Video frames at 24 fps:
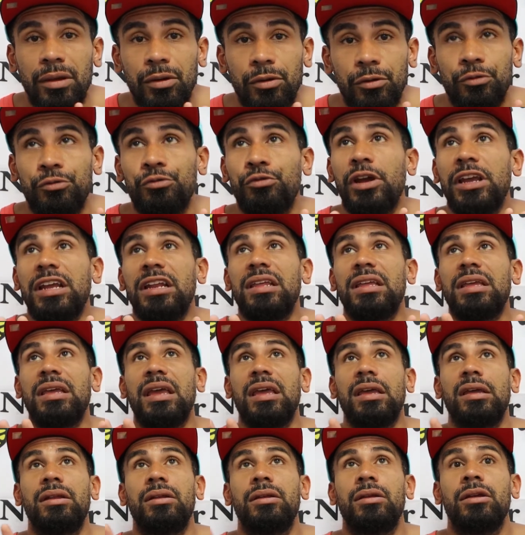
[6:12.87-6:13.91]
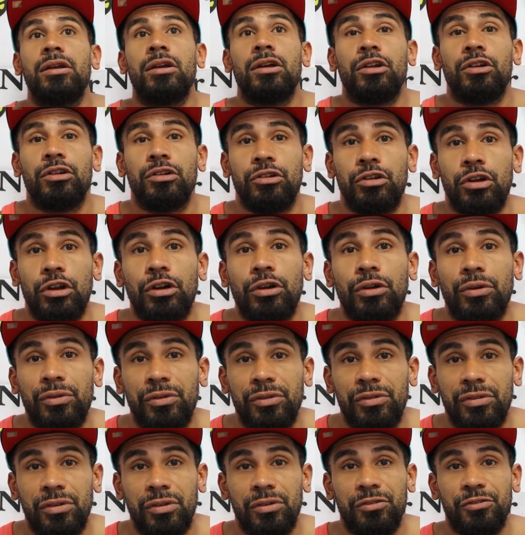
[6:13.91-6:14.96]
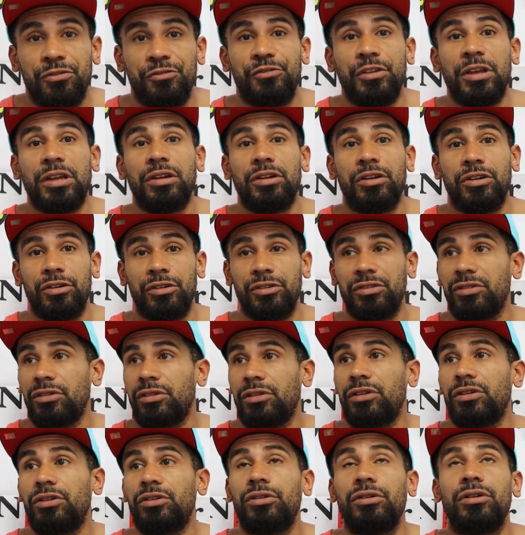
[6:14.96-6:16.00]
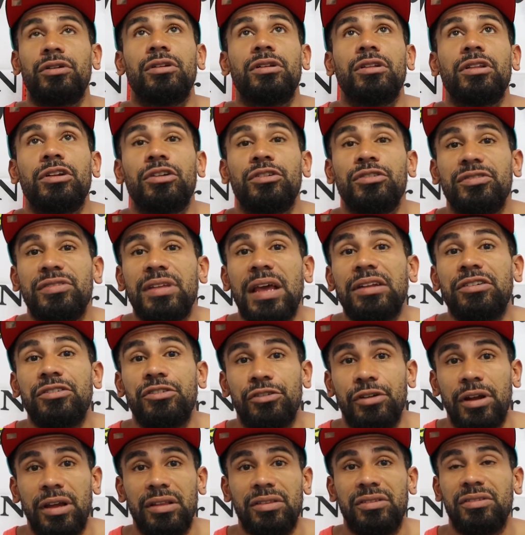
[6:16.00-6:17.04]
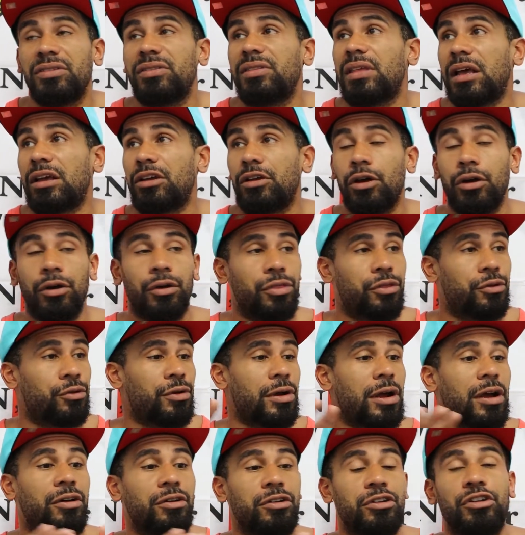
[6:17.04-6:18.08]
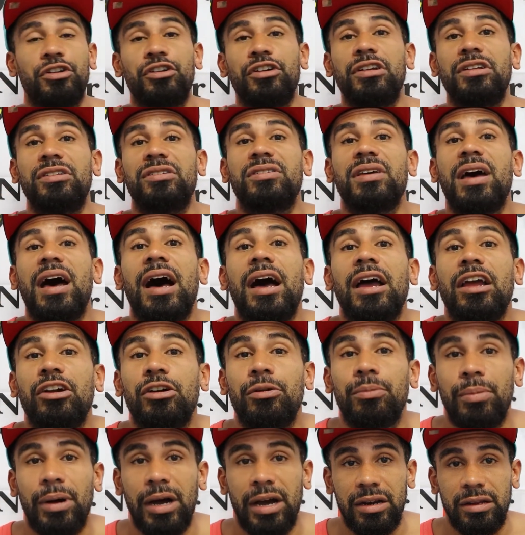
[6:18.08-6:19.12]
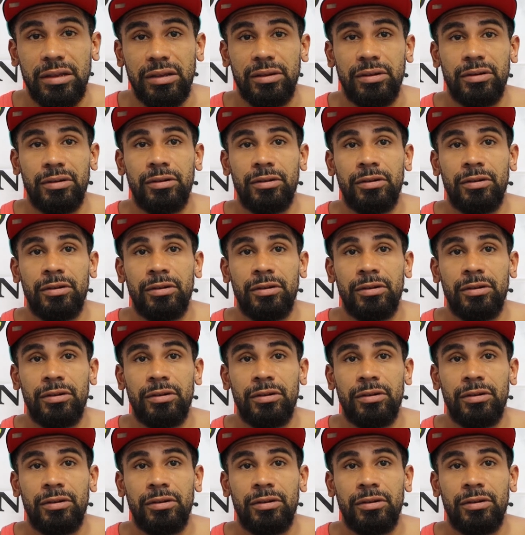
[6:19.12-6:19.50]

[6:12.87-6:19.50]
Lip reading: radiate nerves, fingers, little dendrites that go throughout your entire body.